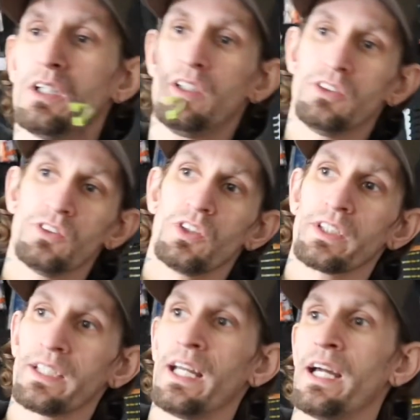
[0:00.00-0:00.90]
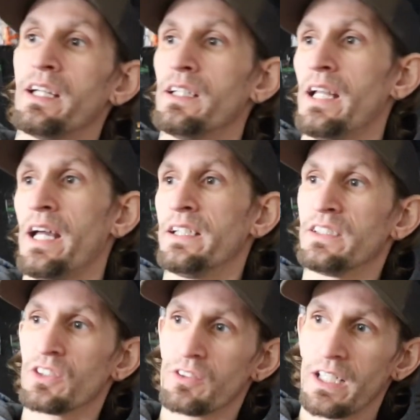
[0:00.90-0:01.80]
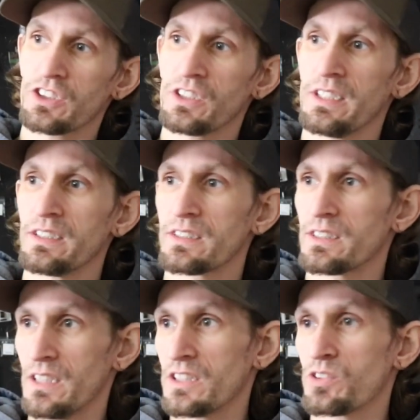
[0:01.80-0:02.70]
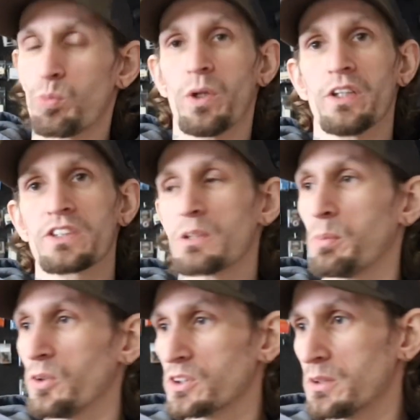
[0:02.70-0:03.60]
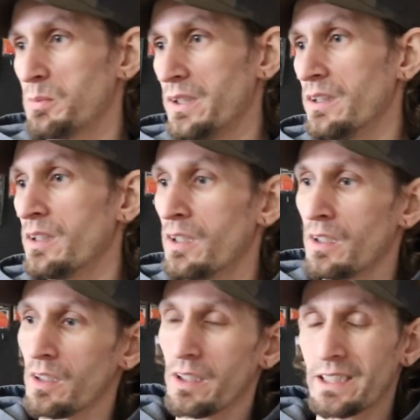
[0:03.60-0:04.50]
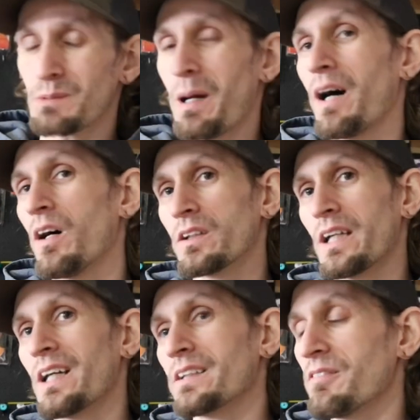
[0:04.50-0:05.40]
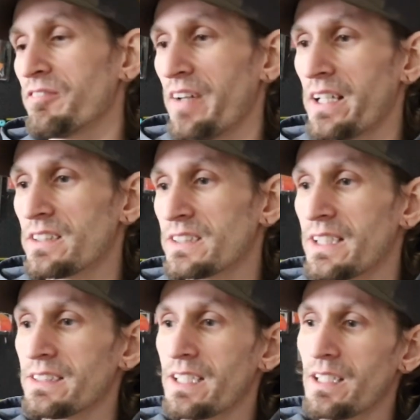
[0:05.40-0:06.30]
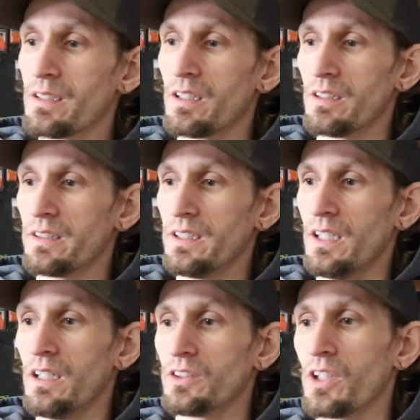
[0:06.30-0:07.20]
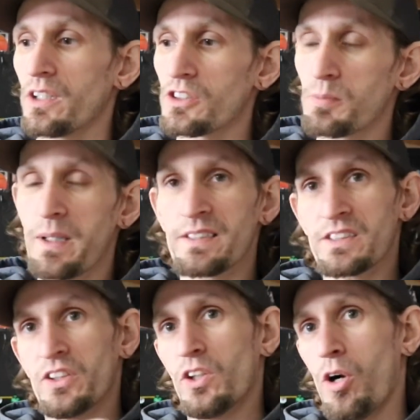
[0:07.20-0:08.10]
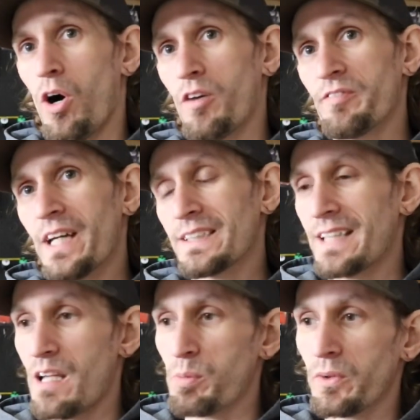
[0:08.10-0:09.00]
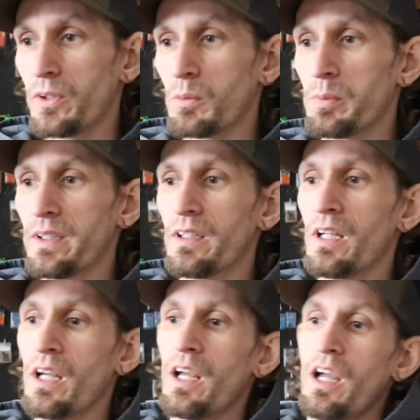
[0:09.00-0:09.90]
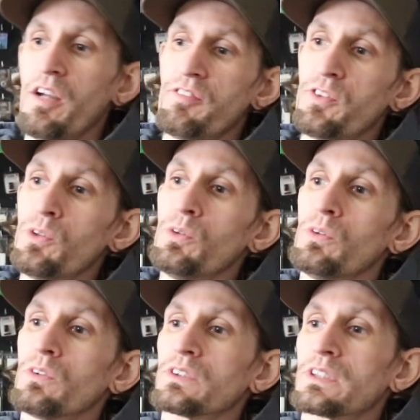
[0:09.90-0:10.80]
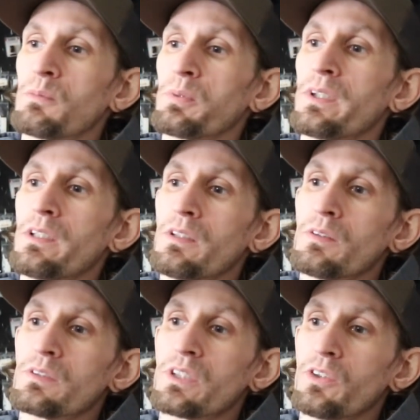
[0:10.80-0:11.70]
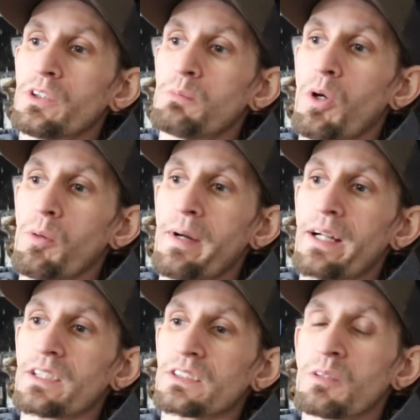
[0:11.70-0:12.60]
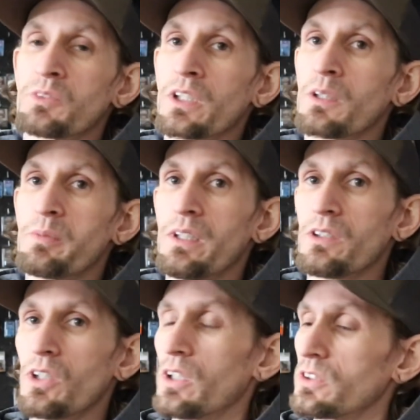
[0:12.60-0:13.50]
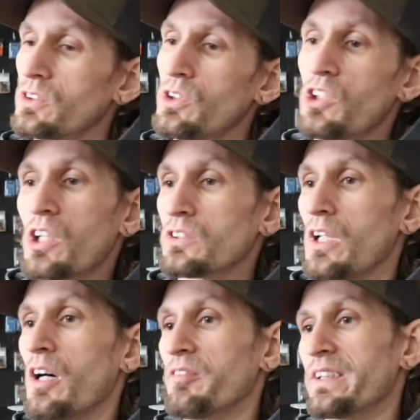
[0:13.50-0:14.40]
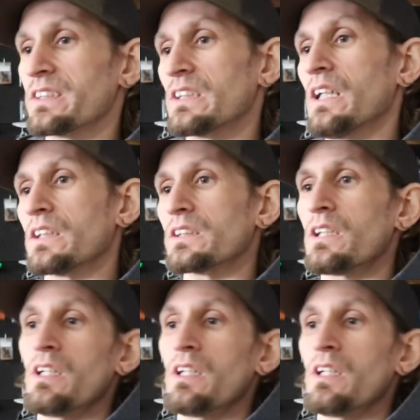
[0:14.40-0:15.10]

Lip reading: you're looking at it any direction, it's where it's supposed to be. Like Spot Hog, they got them fatter sight tape or the yardage pins, and they're off that tape a little bit. If you simply tilt your bow back or something, you're going to be 1 yard to 2 yards off. That sucks.